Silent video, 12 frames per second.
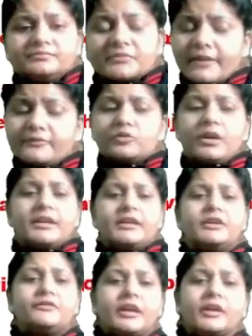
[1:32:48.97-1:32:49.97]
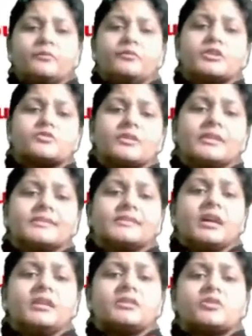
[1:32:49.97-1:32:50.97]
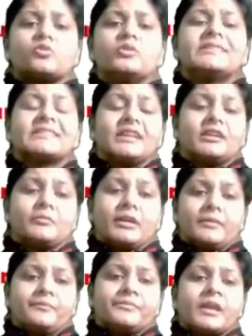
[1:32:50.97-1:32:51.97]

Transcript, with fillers: You have to identify which one is the true statement.